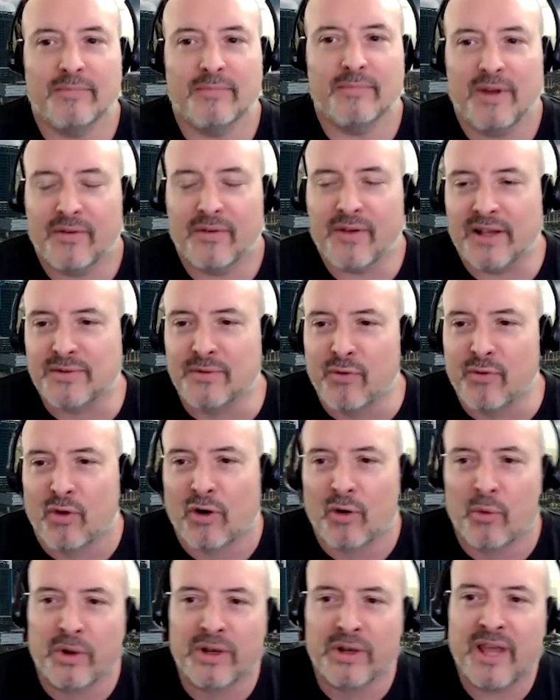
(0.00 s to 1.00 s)
I've got some
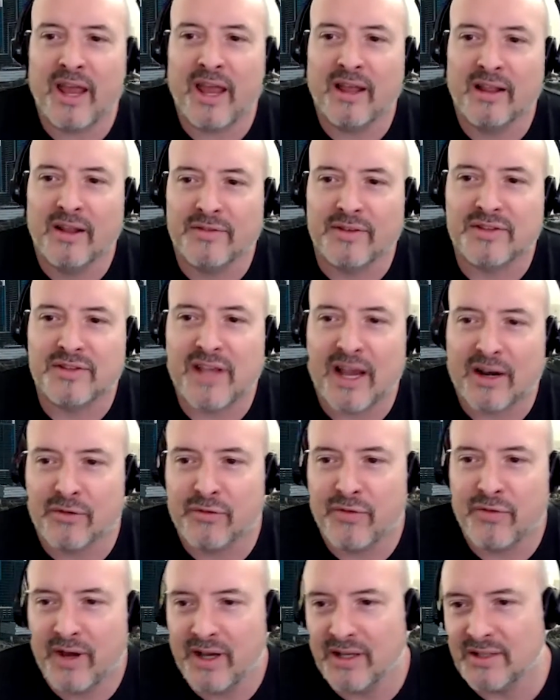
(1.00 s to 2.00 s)
four oh one k left to
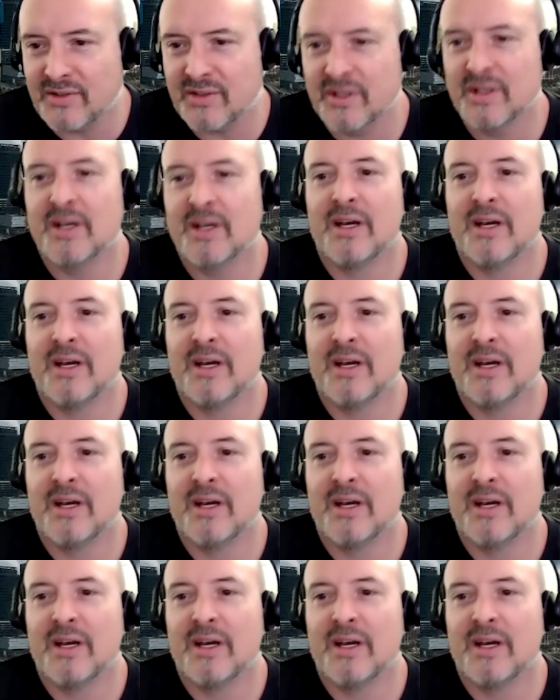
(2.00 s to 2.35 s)
sacrifice.